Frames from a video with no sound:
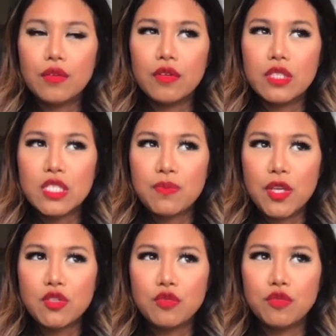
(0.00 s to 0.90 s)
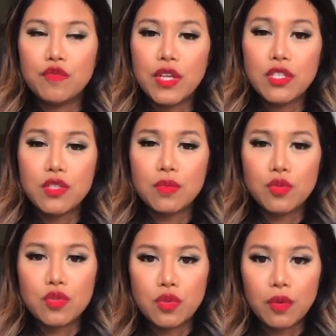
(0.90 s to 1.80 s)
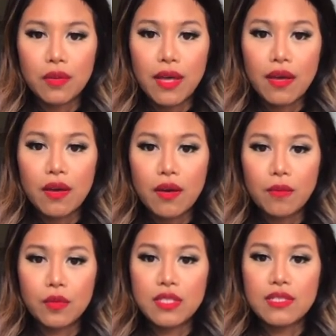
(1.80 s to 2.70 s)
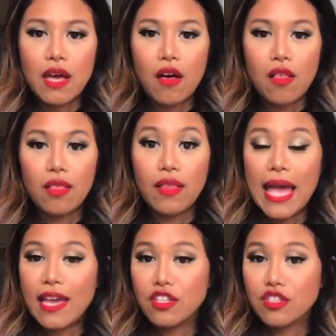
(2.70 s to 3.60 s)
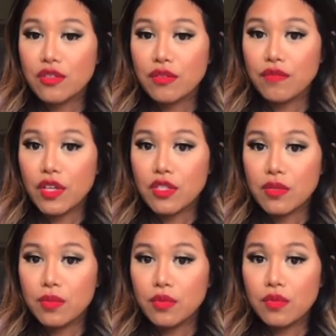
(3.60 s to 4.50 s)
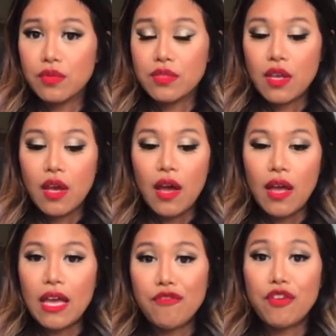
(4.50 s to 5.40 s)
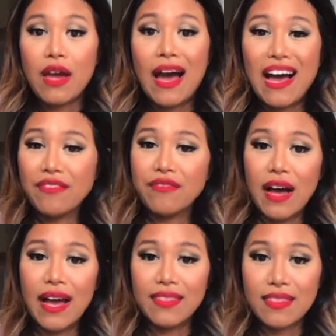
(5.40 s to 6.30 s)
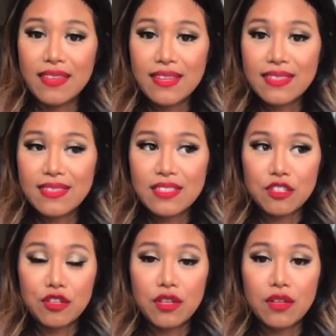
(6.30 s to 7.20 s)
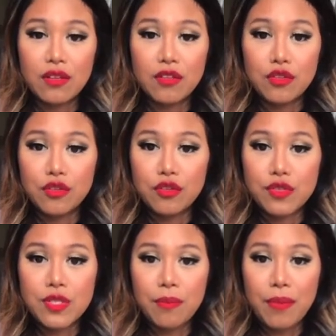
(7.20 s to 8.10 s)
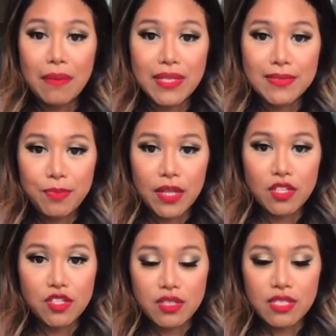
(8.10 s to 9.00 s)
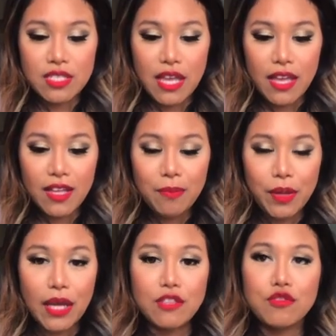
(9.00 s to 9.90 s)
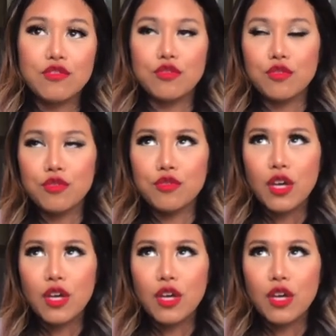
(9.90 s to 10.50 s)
special vegetable store that would sell Asian vegetables. If you can't find this, you can use baby spinach instead, but I do